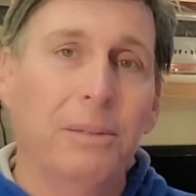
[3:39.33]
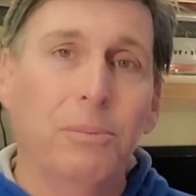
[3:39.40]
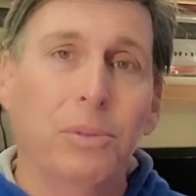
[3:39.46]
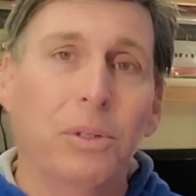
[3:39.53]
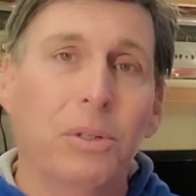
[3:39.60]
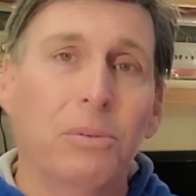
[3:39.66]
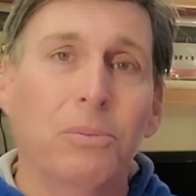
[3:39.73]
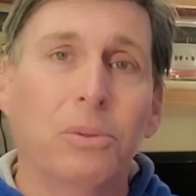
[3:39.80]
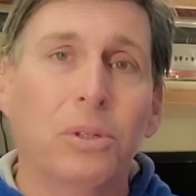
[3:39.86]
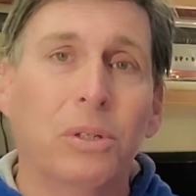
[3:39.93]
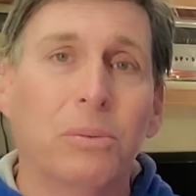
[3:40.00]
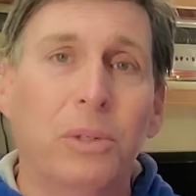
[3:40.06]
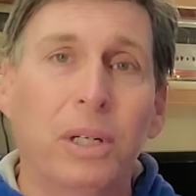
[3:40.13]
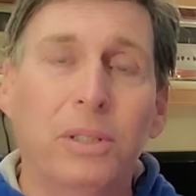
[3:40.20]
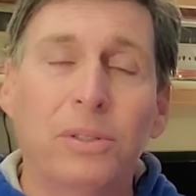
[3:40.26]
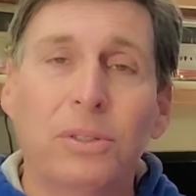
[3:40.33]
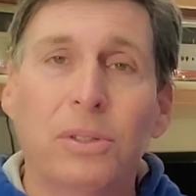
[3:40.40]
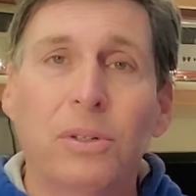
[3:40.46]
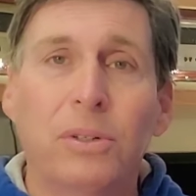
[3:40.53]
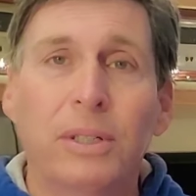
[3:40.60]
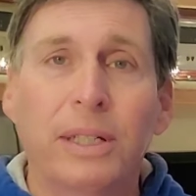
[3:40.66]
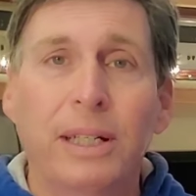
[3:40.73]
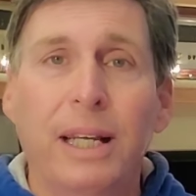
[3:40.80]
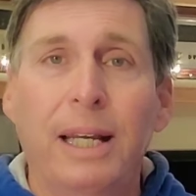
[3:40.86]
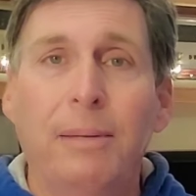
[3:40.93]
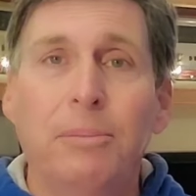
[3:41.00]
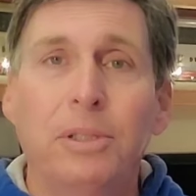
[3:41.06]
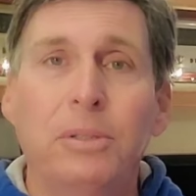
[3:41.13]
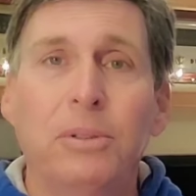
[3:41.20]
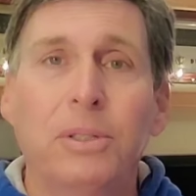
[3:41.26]
and World War I certainly
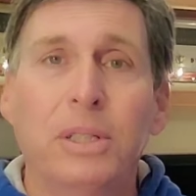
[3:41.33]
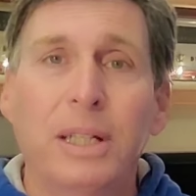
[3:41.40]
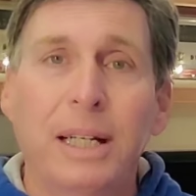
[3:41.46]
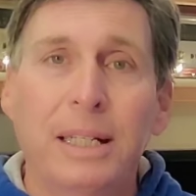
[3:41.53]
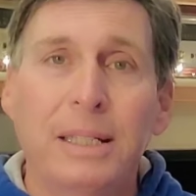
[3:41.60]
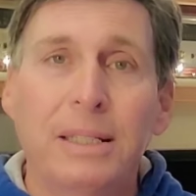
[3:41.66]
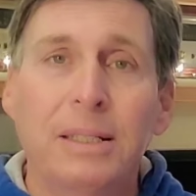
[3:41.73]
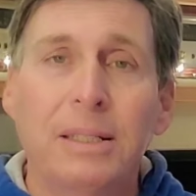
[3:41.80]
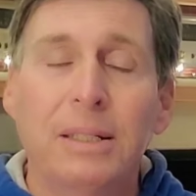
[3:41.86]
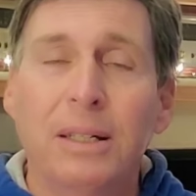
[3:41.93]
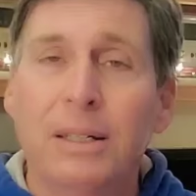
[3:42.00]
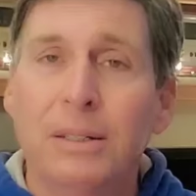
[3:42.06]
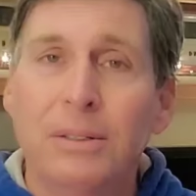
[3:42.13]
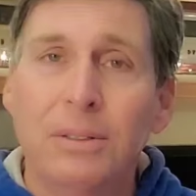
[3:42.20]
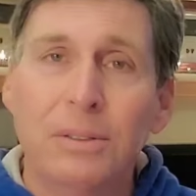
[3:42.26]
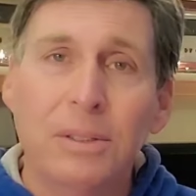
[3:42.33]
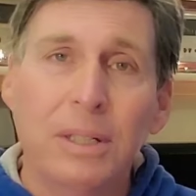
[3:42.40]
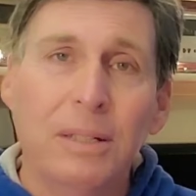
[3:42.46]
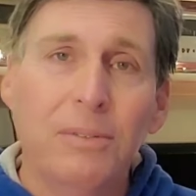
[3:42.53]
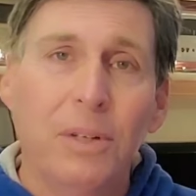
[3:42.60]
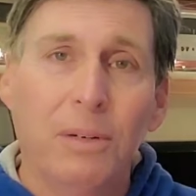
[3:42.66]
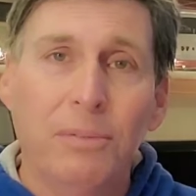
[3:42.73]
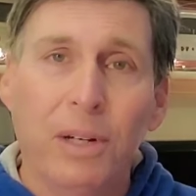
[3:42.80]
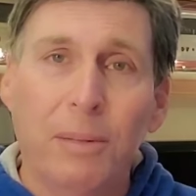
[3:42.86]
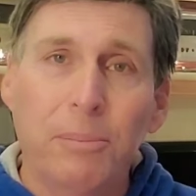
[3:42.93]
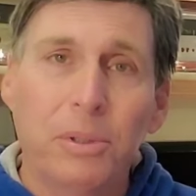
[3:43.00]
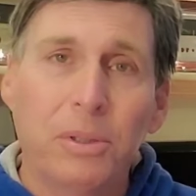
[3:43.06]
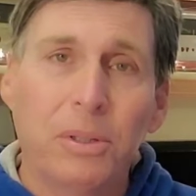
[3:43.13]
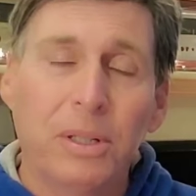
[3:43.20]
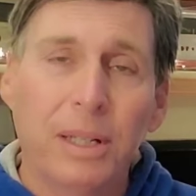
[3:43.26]
came to an end on
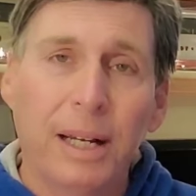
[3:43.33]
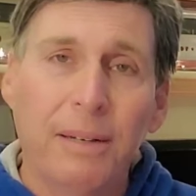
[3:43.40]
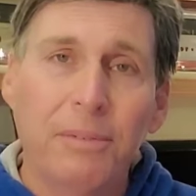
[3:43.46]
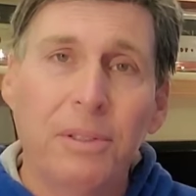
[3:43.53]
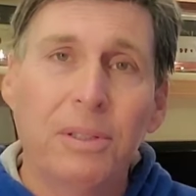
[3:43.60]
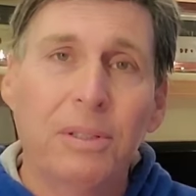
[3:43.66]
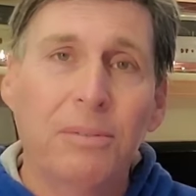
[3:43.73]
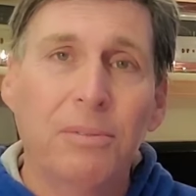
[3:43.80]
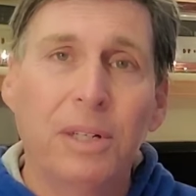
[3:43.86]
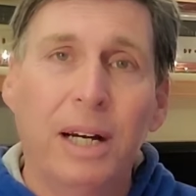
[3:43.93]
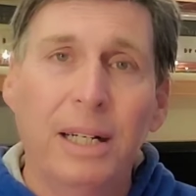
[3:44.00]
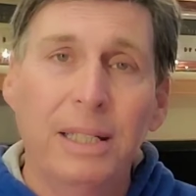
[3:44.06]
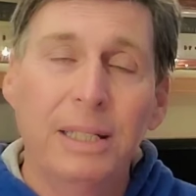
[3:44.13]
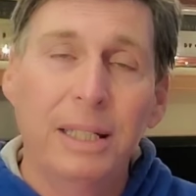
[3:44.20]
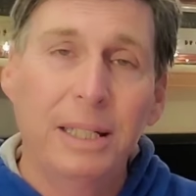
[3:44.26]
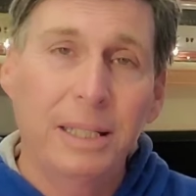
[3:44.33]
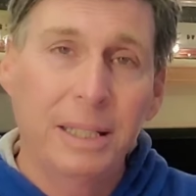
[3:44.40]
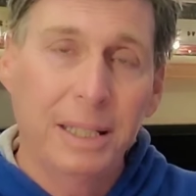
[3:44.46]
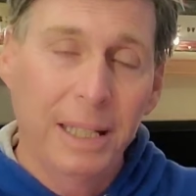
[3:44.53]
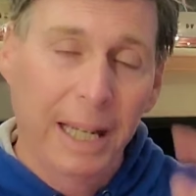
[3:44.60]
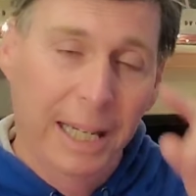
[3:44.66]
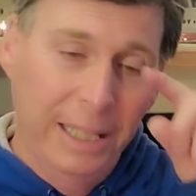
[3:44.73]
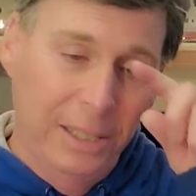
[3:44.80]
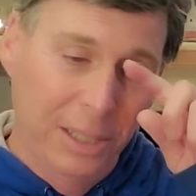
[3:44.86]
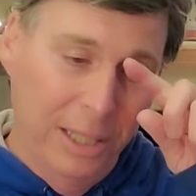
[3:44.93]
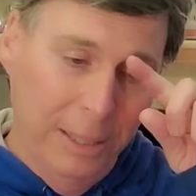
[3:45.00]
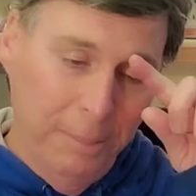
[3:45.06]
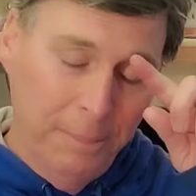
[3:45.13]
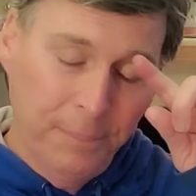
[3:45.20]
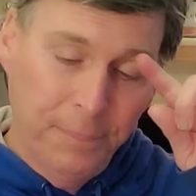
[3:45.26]
November 11th of
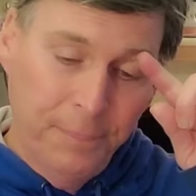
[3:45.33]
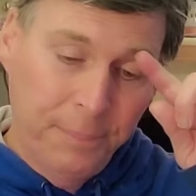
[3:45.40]
1918.